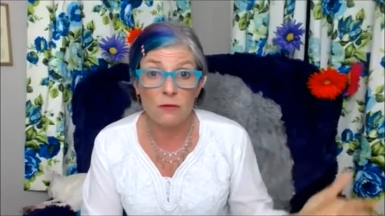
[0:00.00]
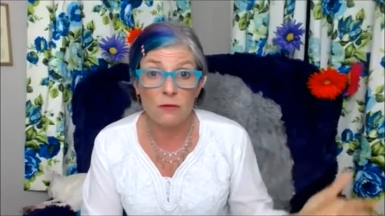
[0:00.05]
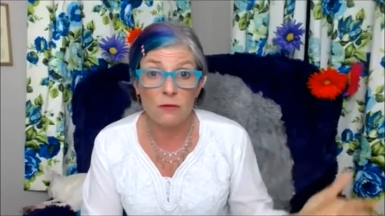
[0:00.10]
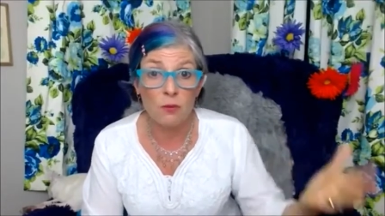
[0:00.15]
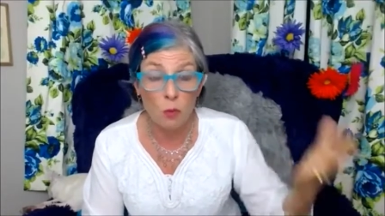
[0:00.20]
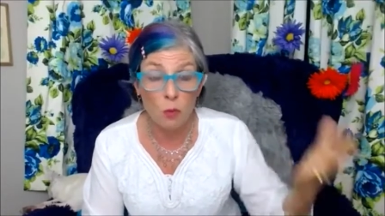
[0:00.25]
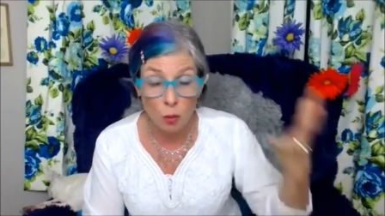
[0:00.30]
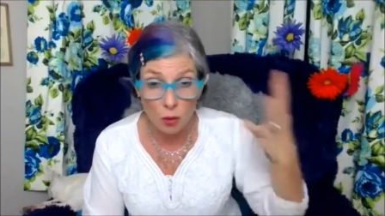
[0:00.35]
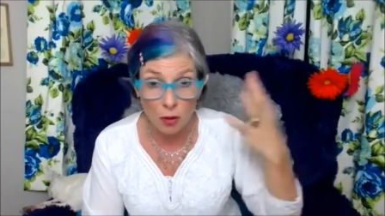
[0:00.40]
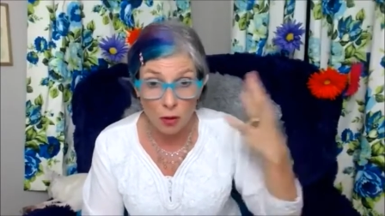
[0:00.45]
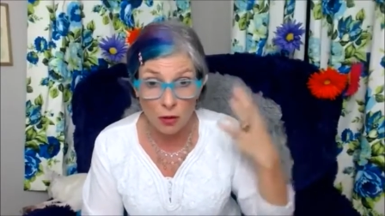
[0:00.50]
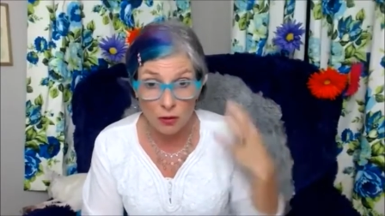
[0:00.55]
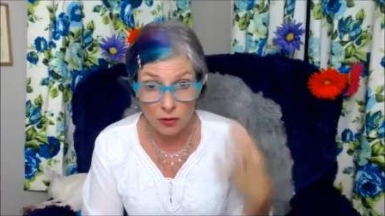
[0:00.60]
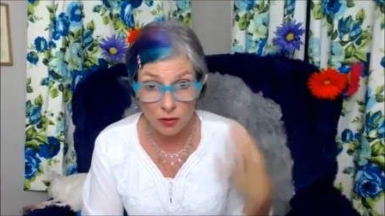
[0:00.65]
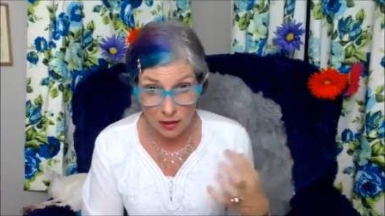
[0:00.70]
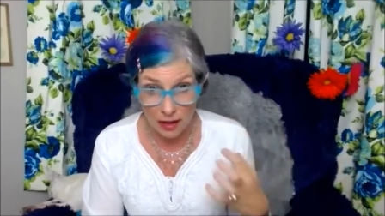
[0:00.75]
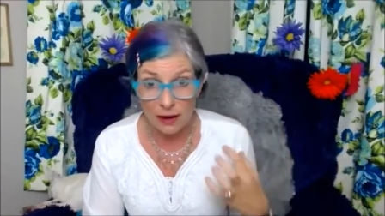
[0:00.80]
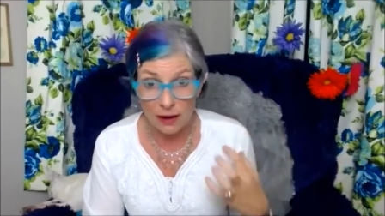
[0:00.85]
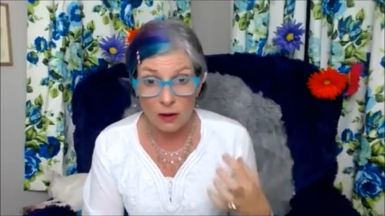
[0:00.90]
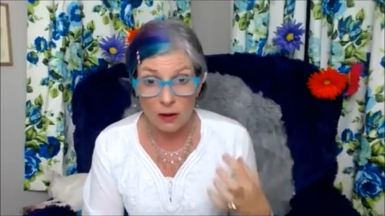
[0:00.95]
for
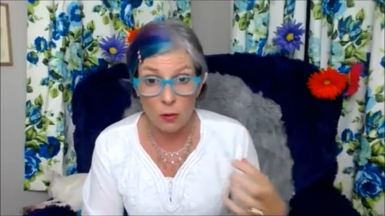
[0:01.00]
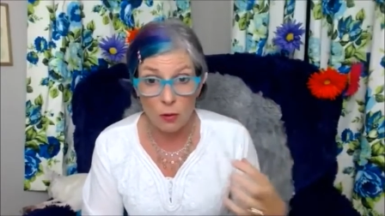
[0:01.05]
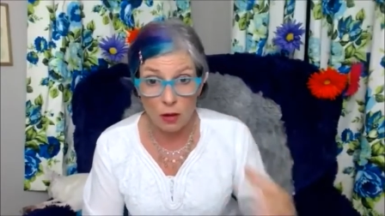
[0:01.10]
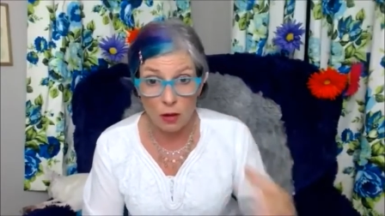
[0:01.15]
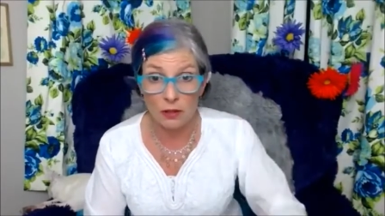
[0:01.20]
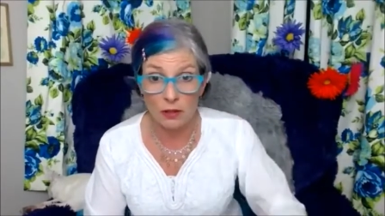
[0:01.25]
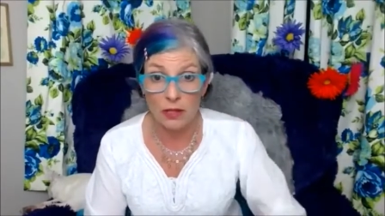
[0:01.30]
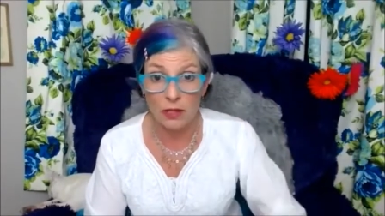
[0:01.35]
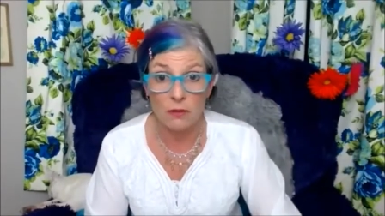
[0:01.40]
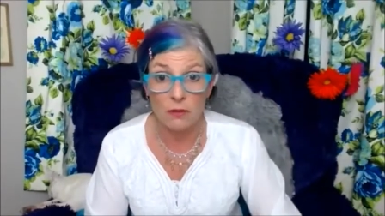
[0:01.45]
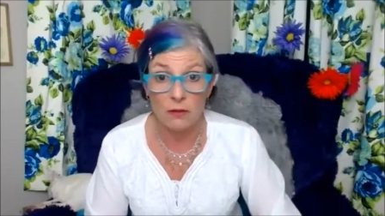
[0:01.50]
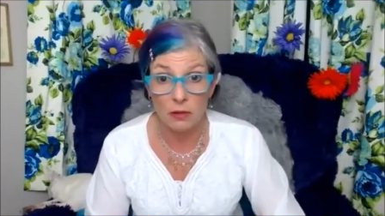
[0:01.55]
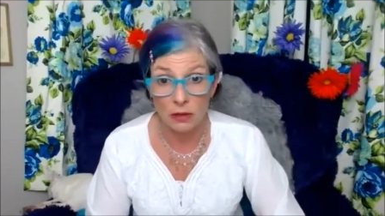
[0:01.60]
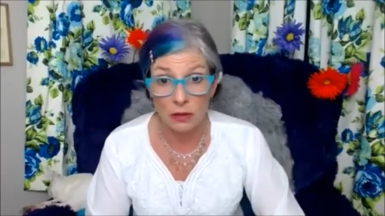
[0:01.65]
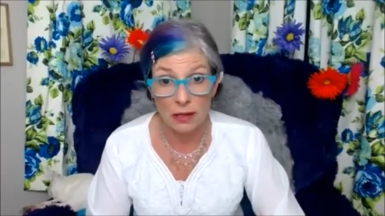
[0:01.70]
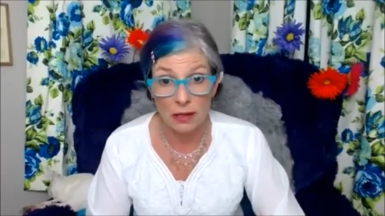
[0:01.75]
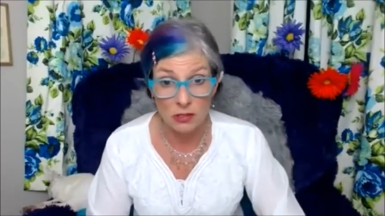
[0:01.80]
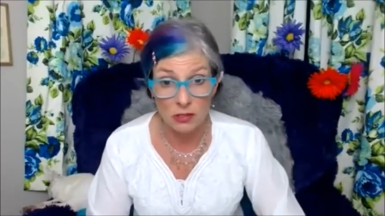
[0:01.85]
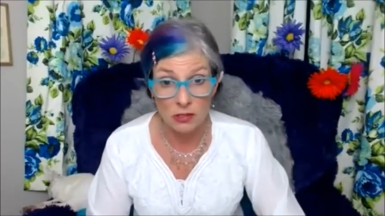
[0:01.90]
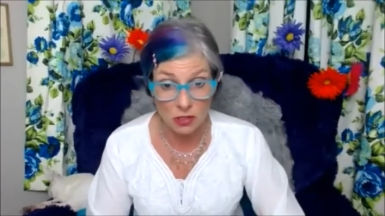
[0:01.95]
that quality
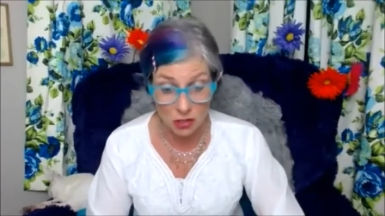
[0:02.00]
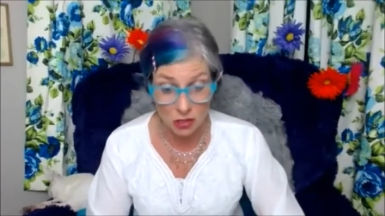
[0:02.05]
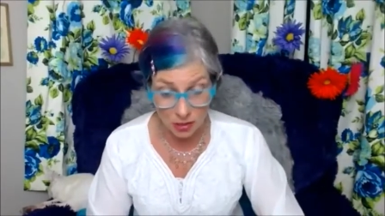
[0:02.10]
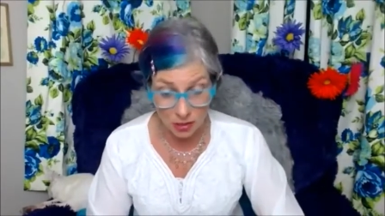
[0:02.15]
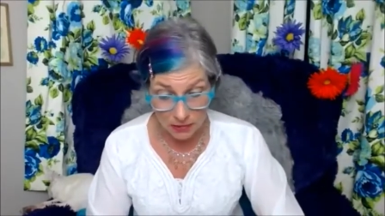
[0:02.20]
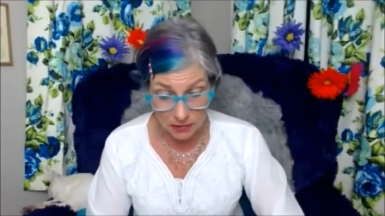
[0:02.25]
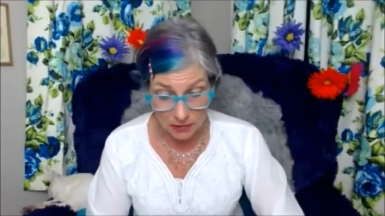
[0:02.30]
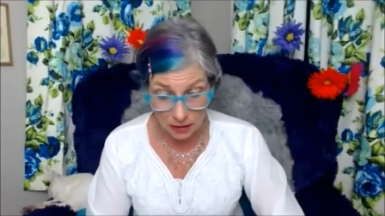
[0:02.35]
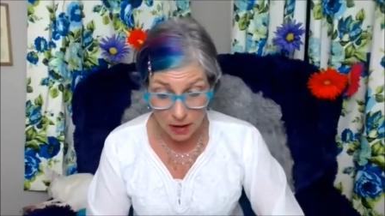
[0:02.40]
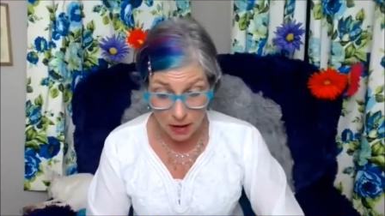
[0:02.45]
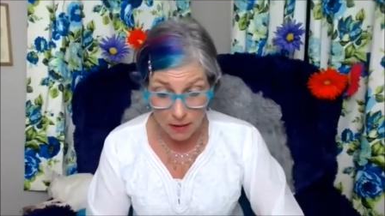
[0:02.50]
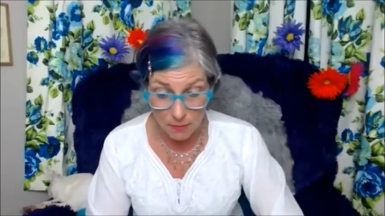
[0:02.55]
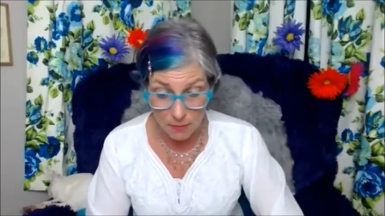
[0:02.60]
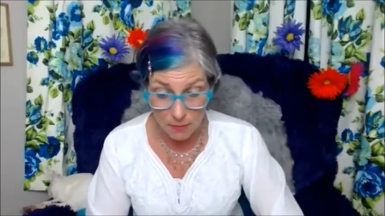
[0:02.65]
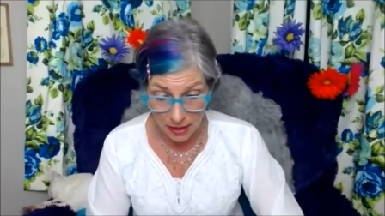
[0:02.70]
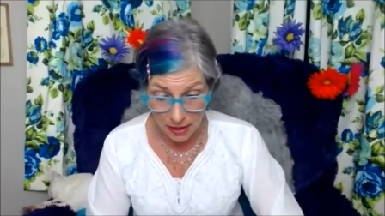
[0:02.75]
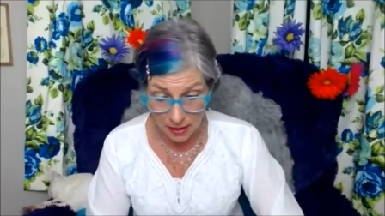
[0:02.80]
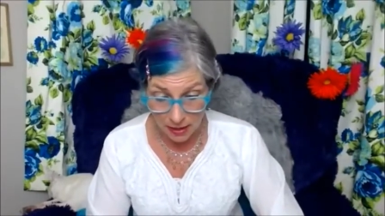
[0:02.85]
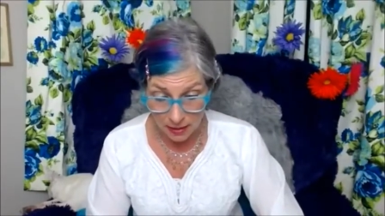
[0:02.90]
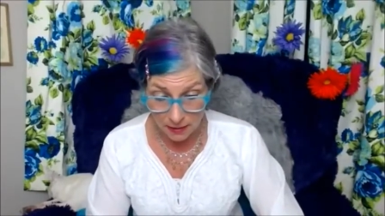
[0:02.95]
relationship to
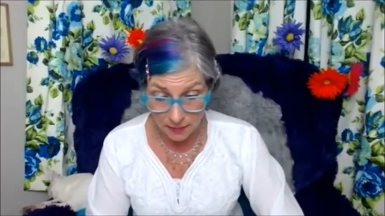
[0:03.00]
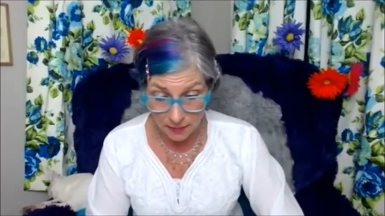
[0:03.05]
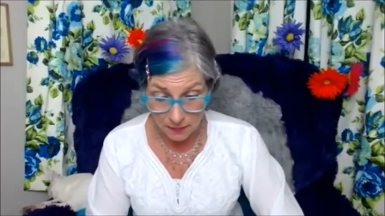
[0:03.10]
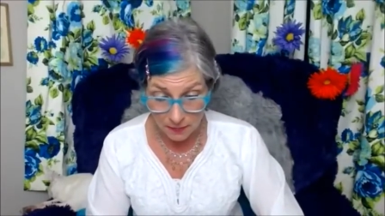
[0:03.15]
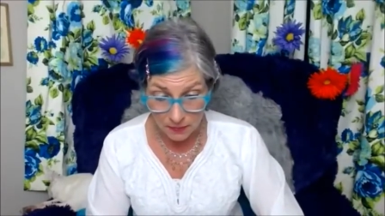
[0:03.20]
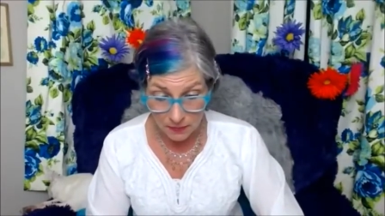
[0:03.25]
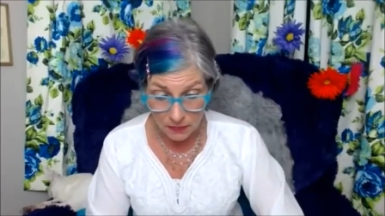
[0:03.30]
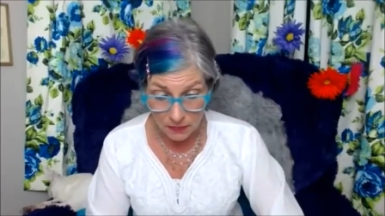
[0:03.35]
come in